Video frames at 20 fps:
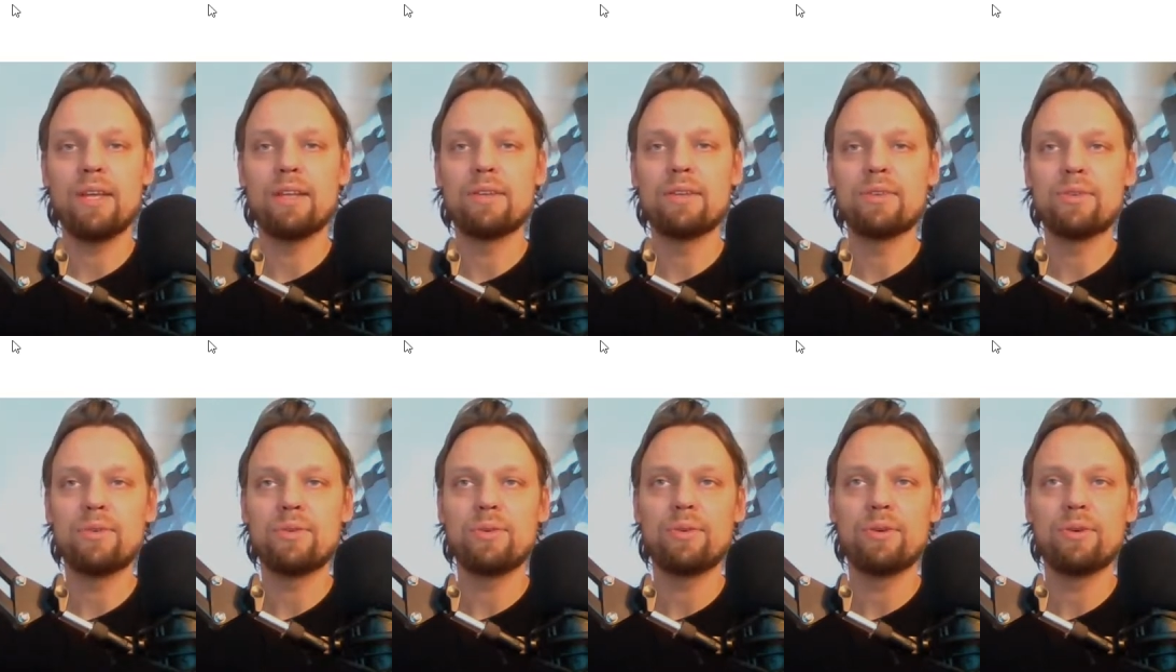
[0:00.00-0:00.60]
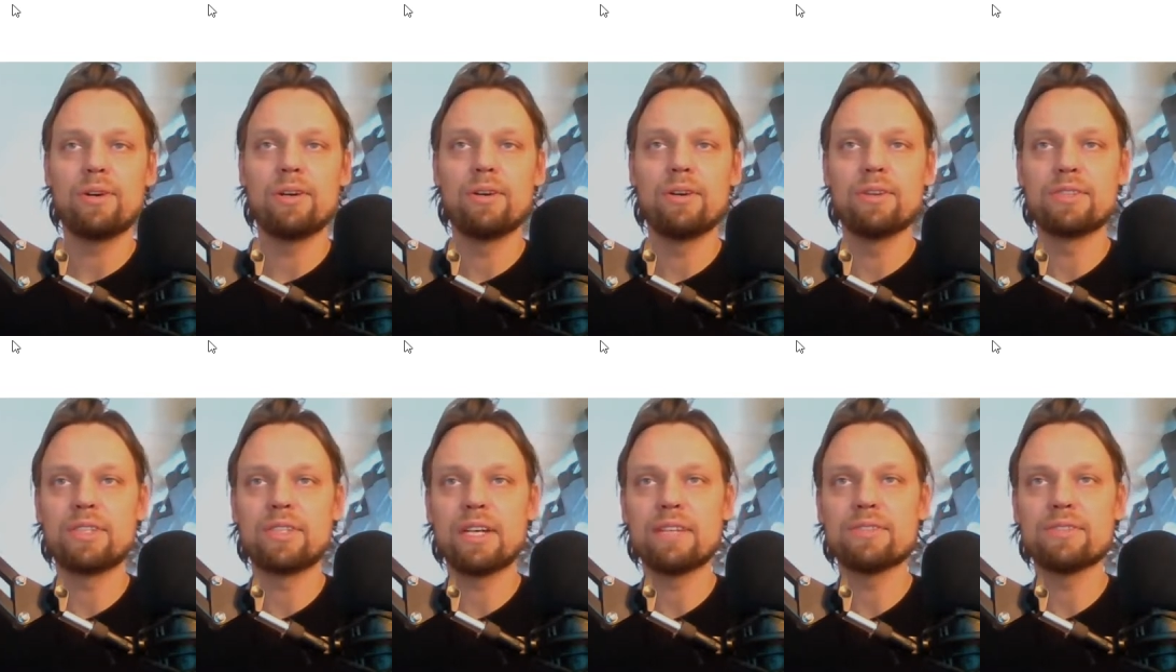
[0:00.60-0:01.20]
into a
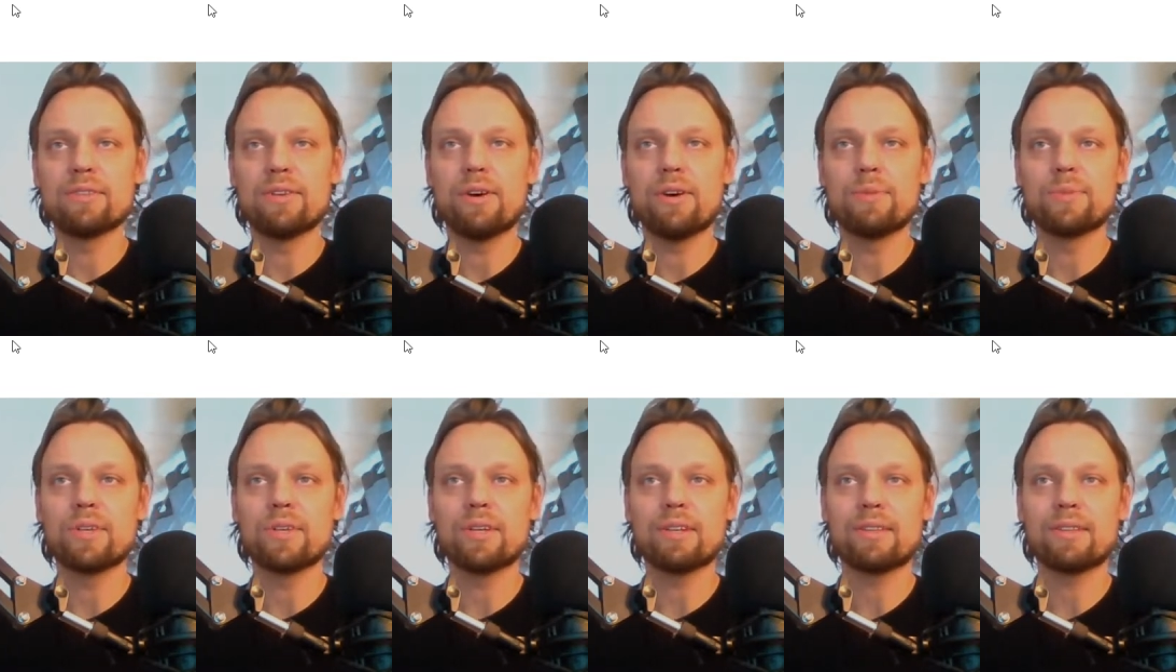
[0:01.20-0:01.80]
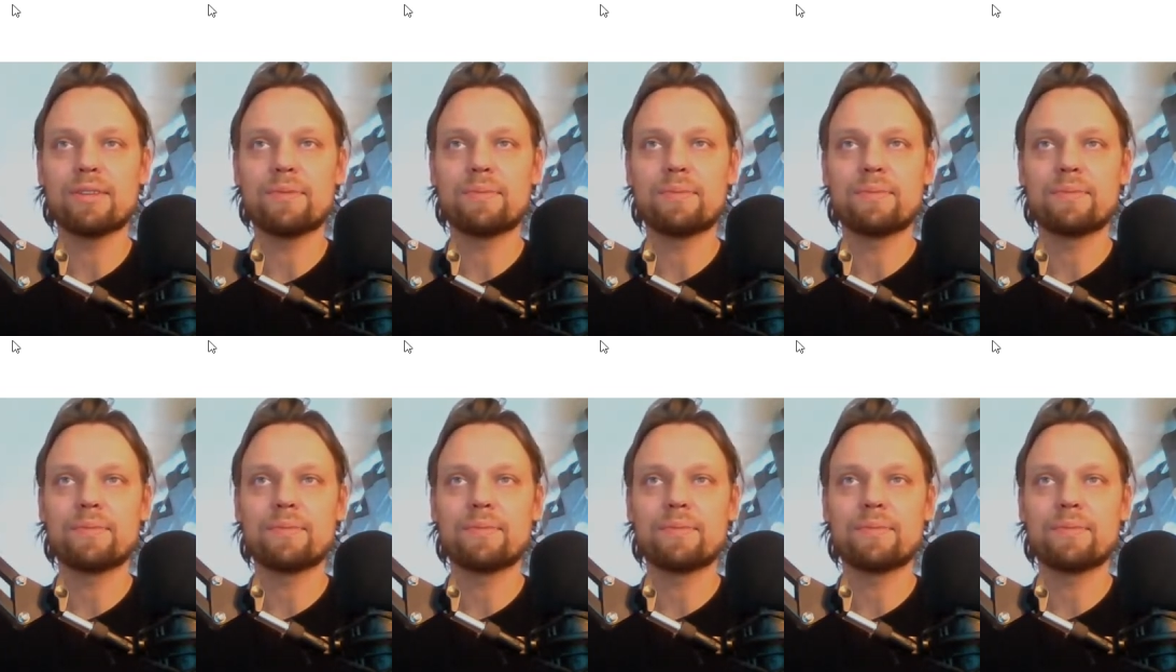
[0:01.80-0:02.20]
JSON object.